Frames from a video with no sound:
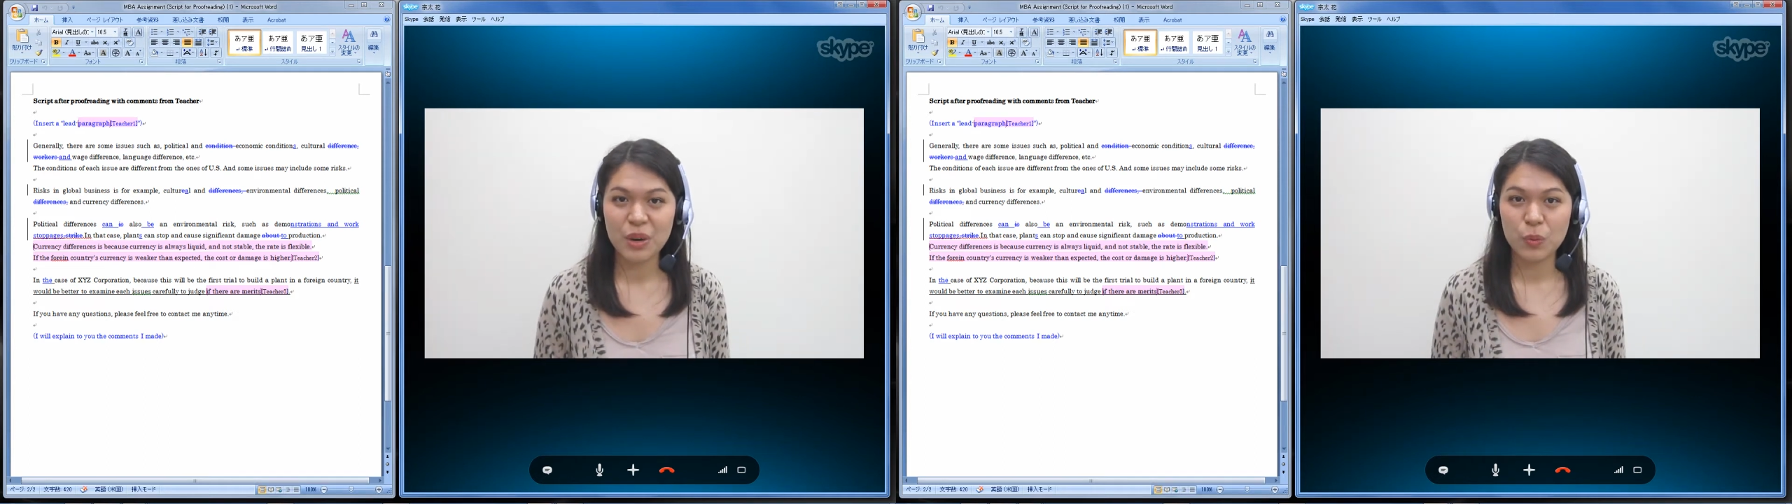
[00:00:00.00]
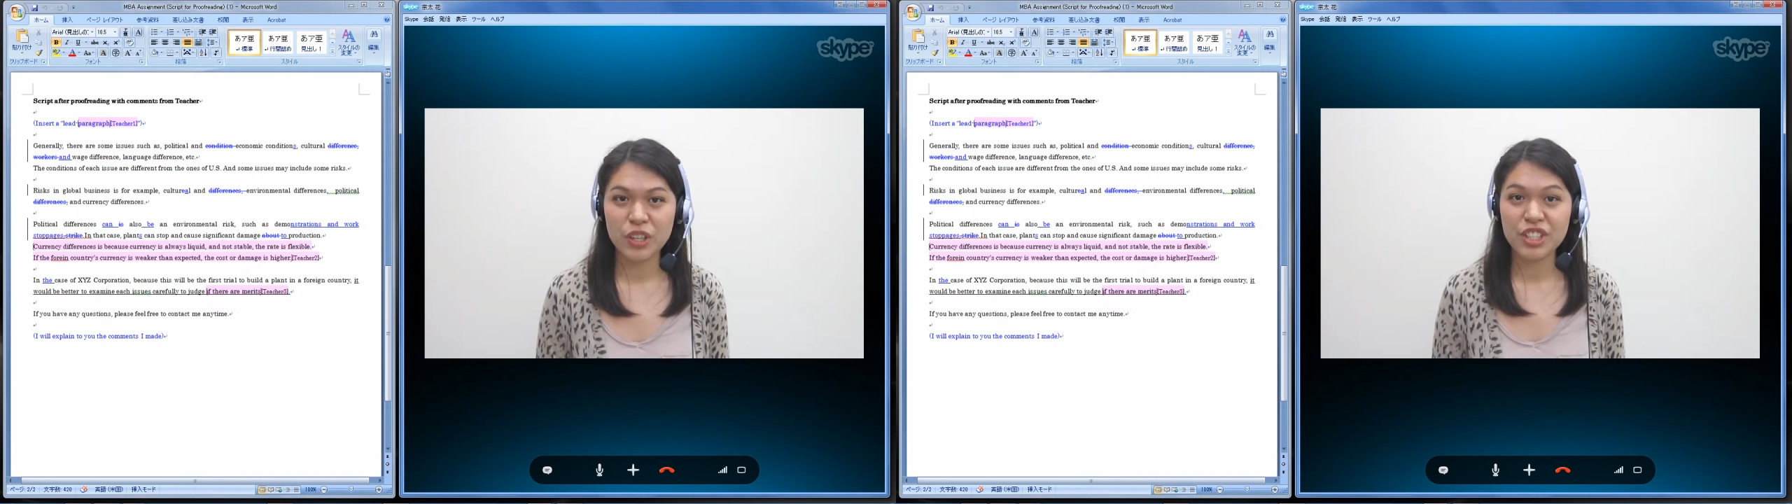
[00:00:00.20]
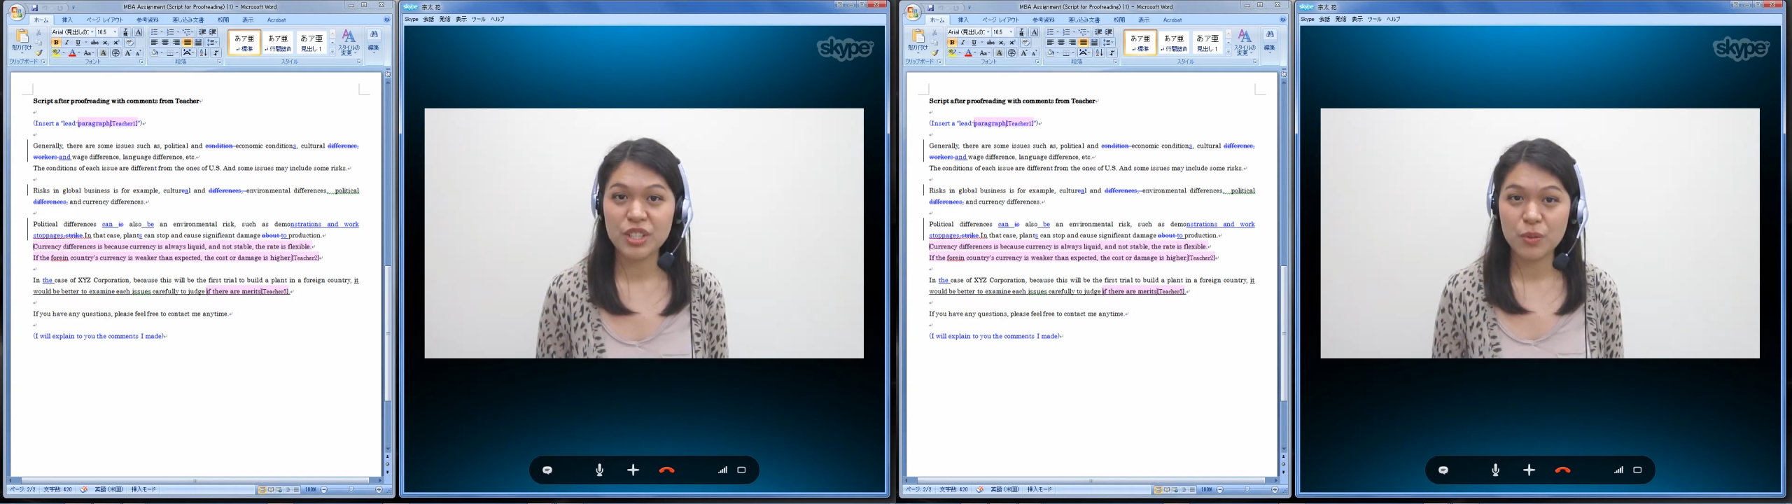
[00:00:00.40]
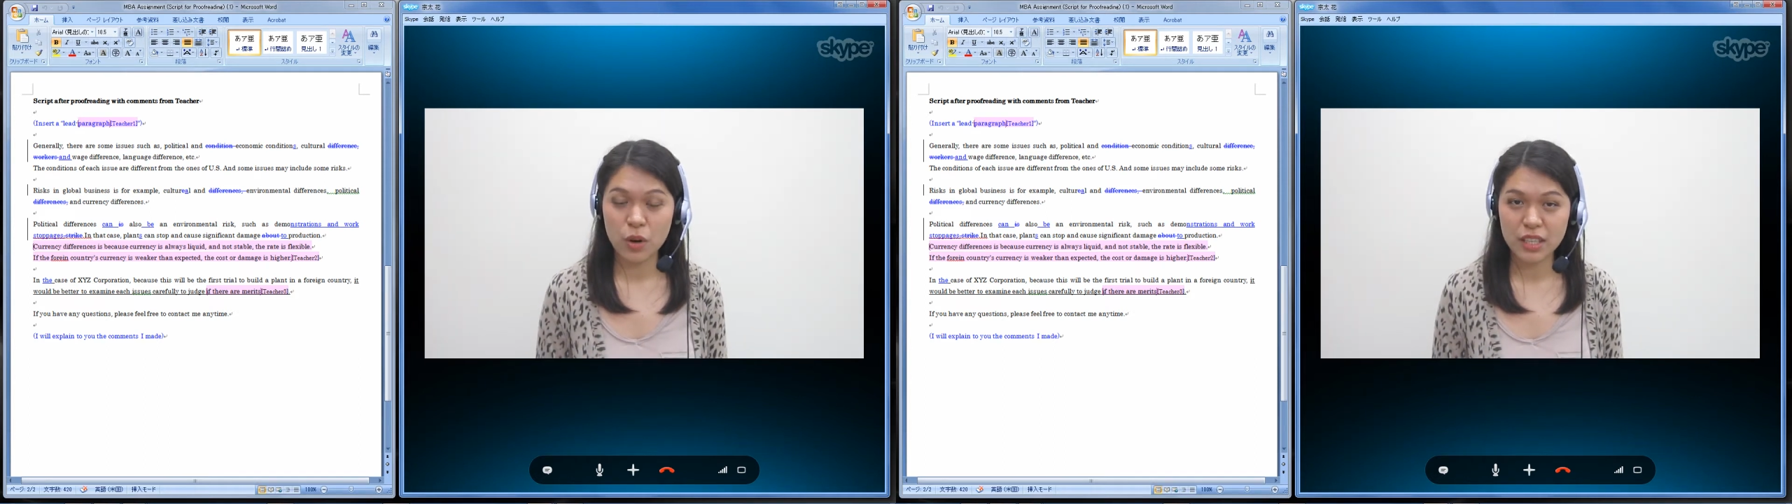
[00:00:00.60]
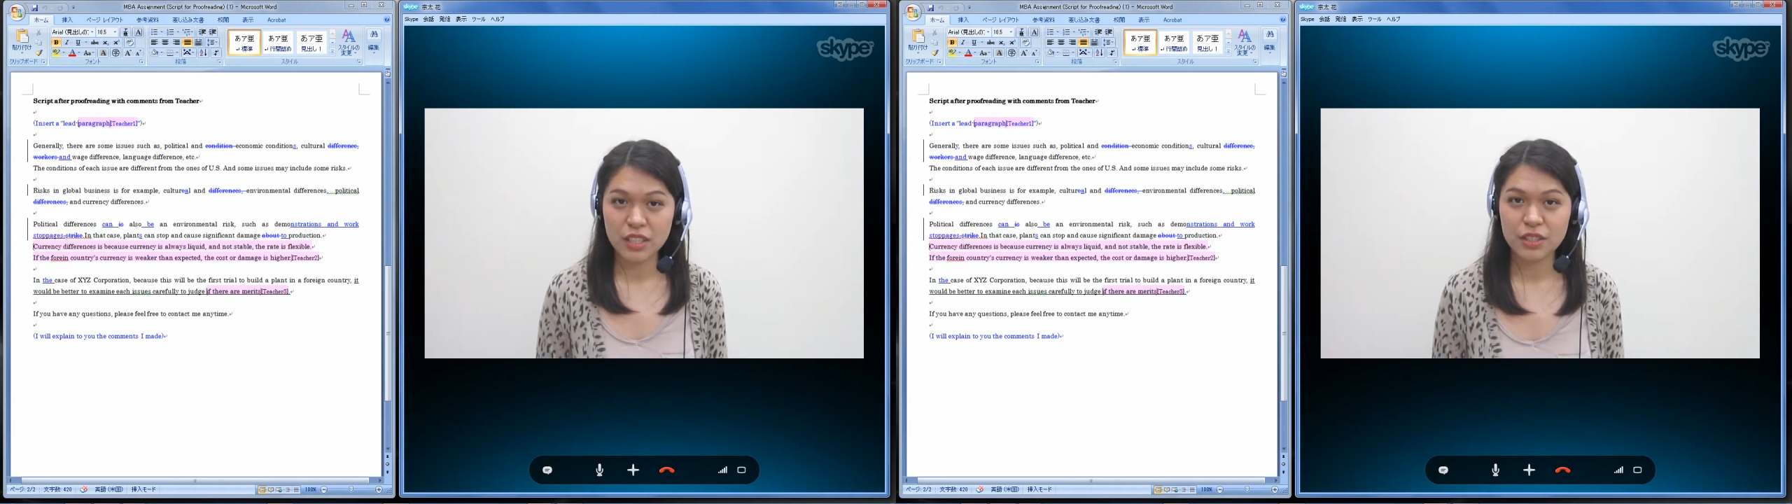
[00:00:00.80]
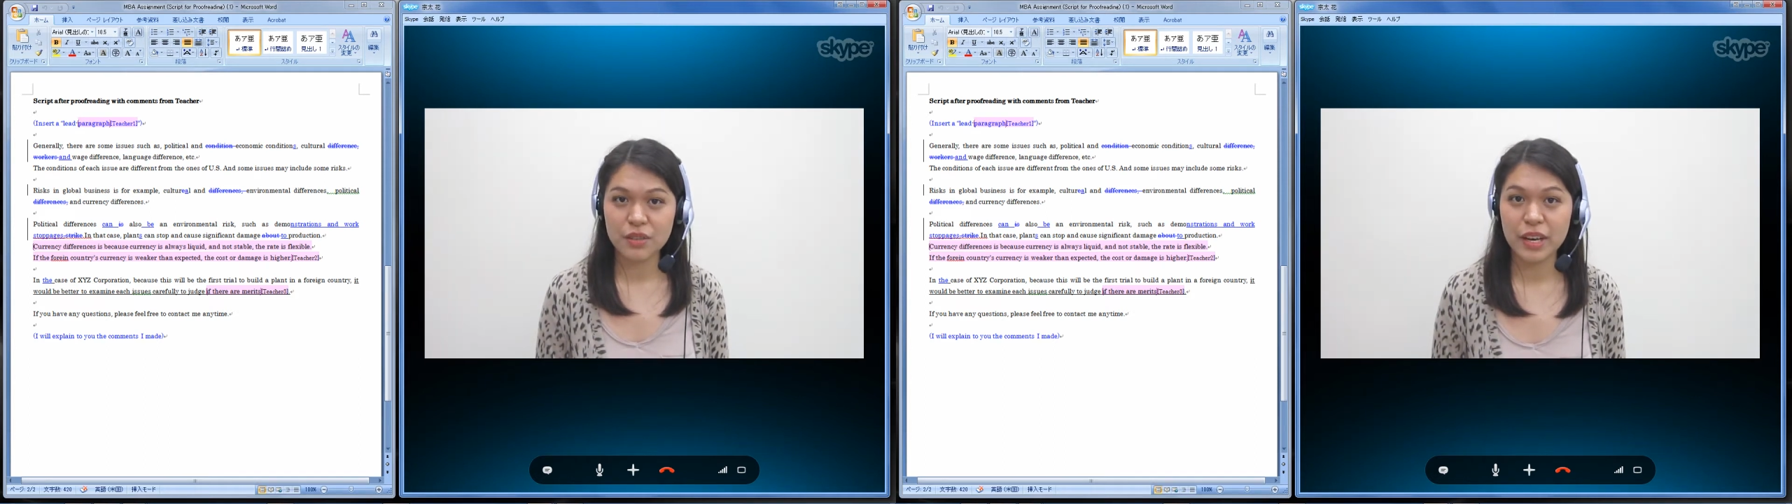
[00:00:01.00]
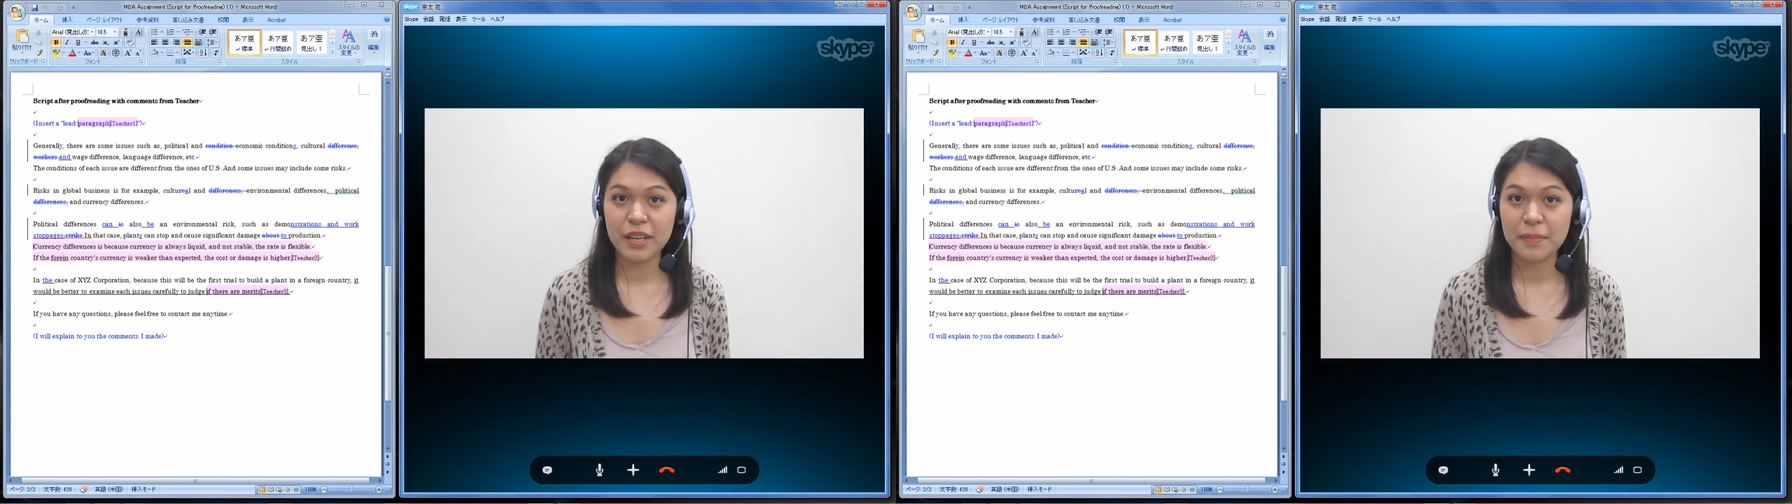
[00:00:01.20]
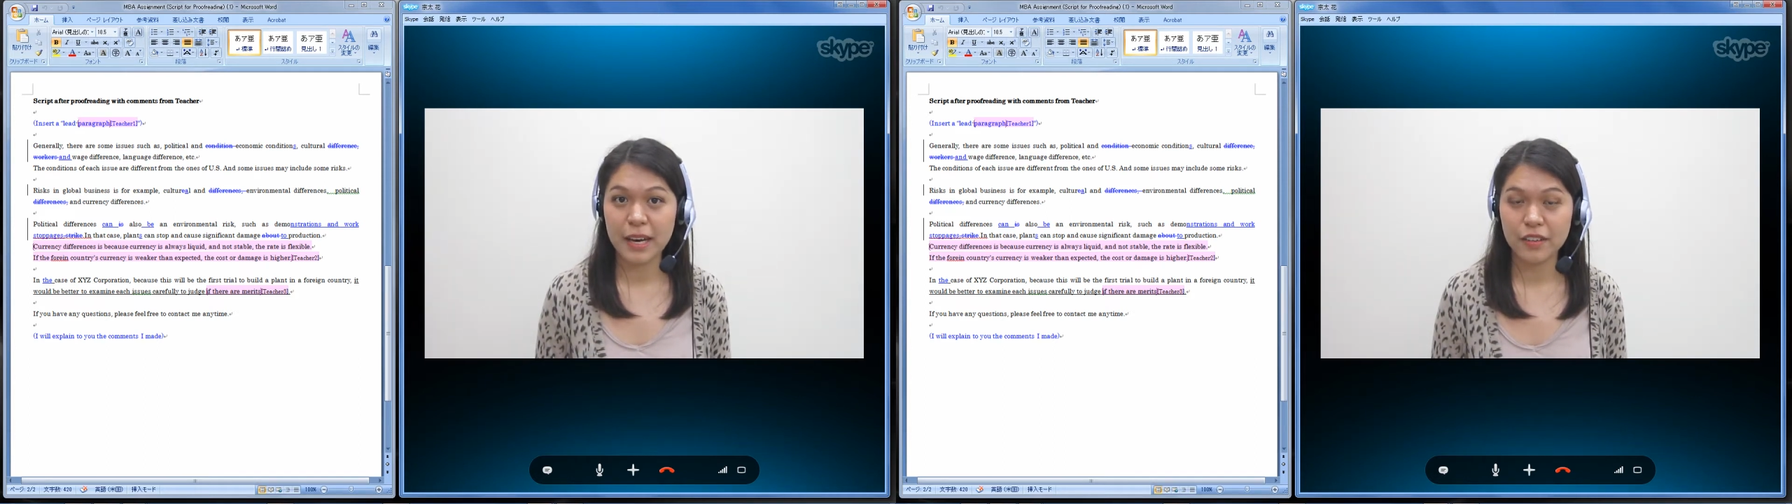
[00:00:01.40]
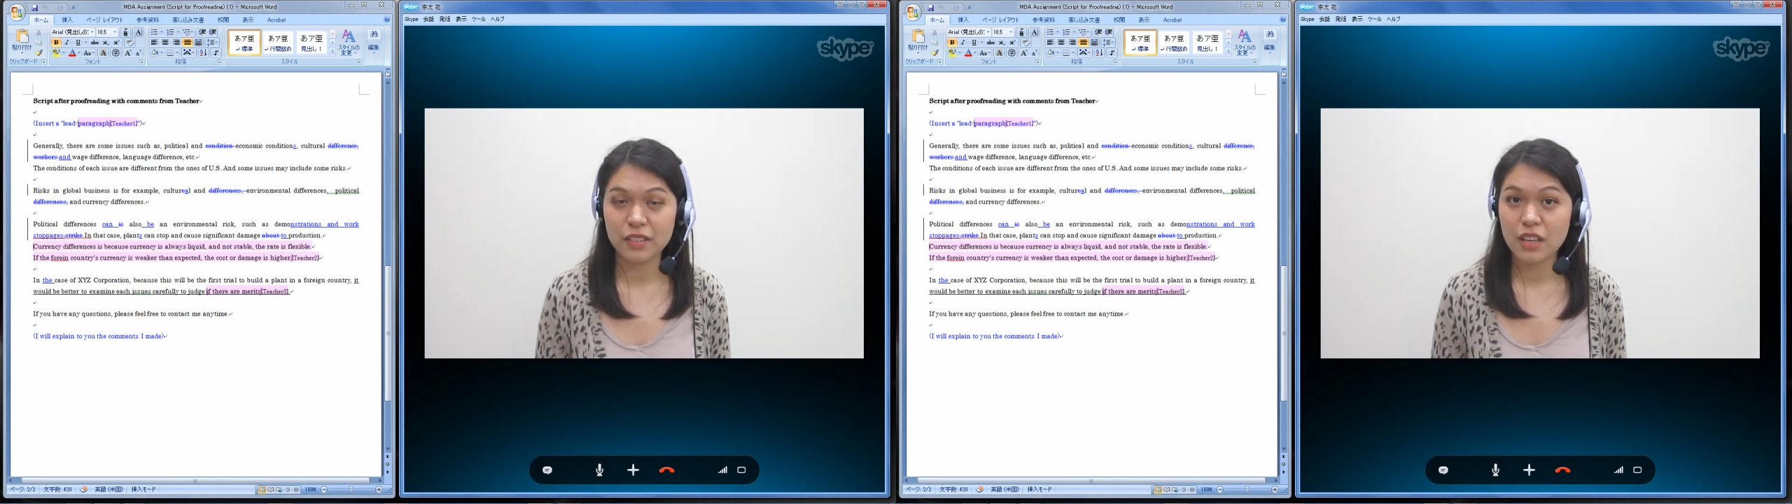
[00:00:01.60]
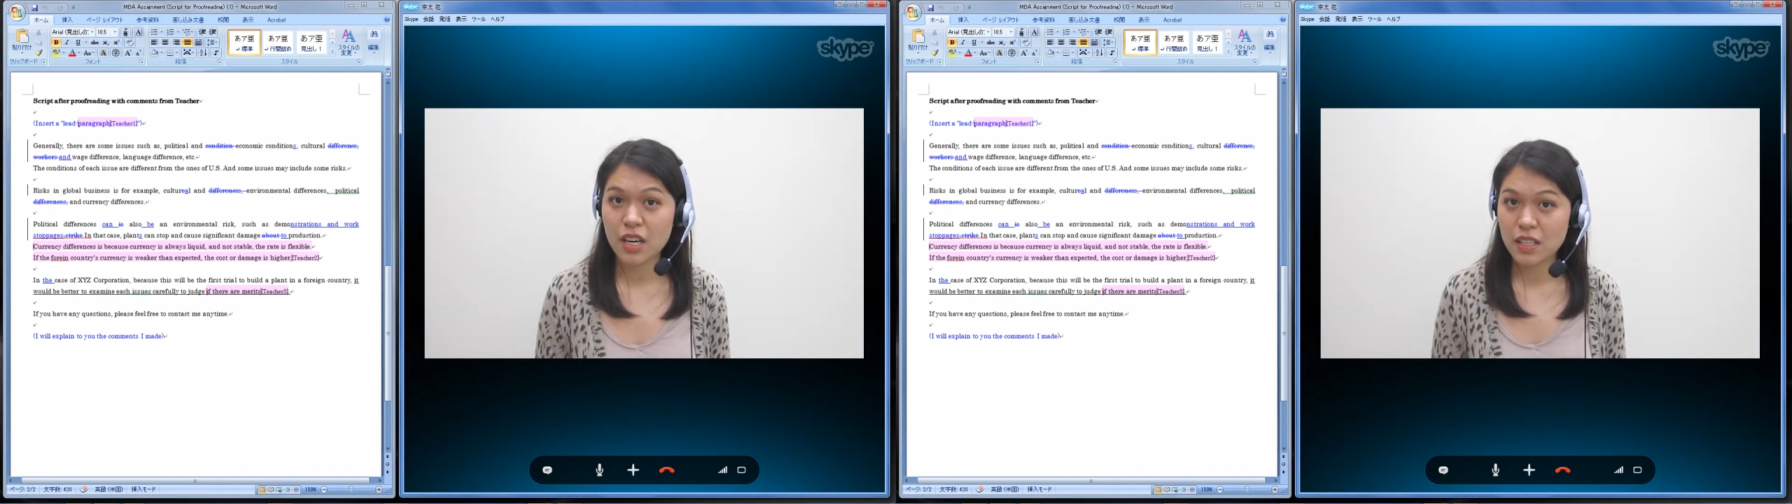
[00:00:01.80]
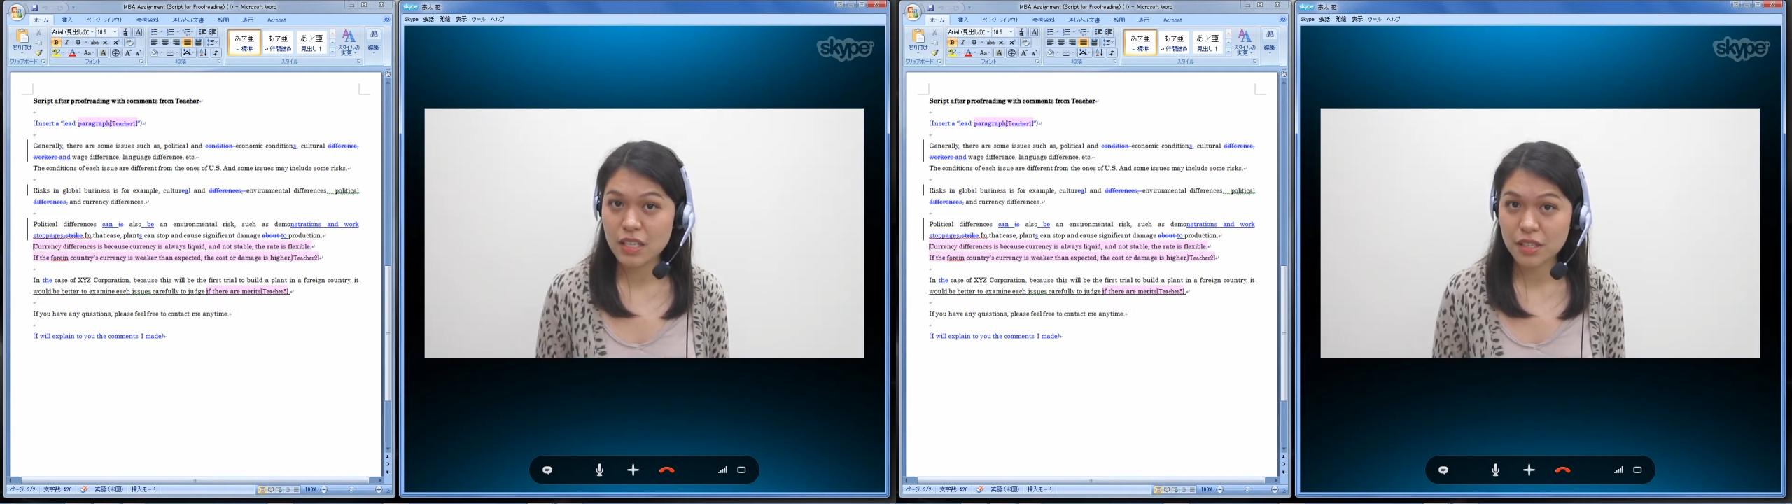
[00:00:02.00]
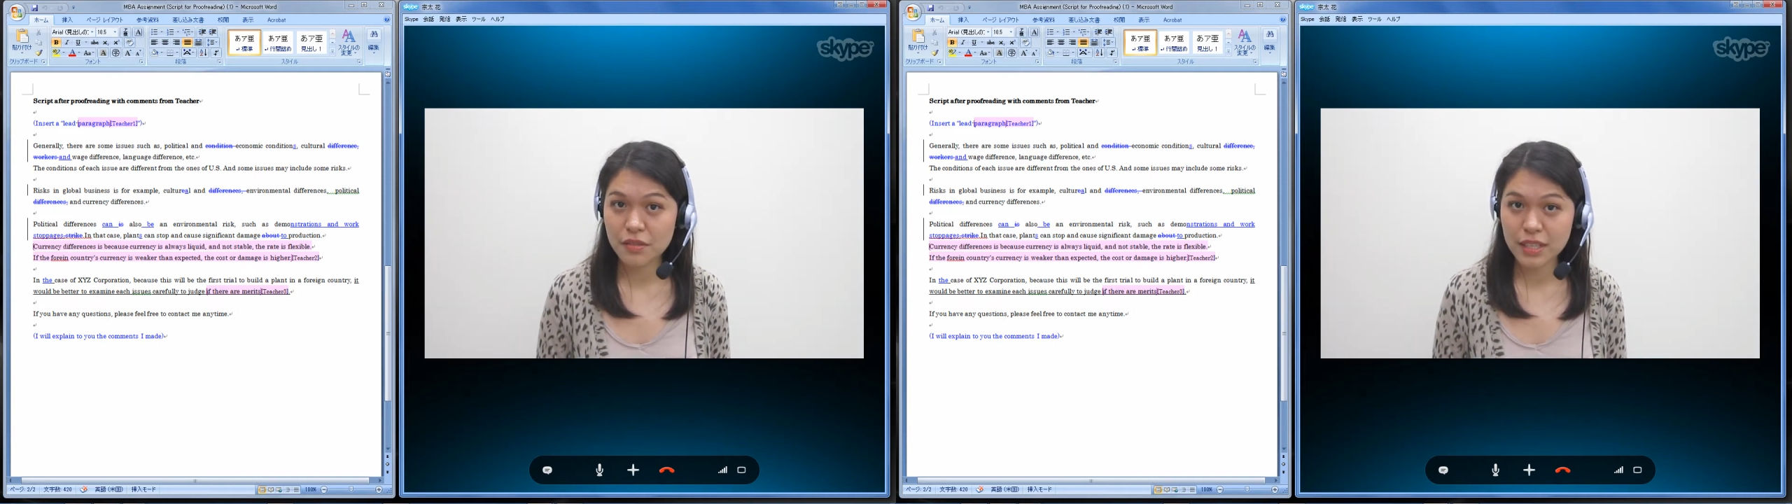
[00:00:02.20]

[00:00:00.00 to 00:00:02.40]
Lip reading: what you wanted to write about currency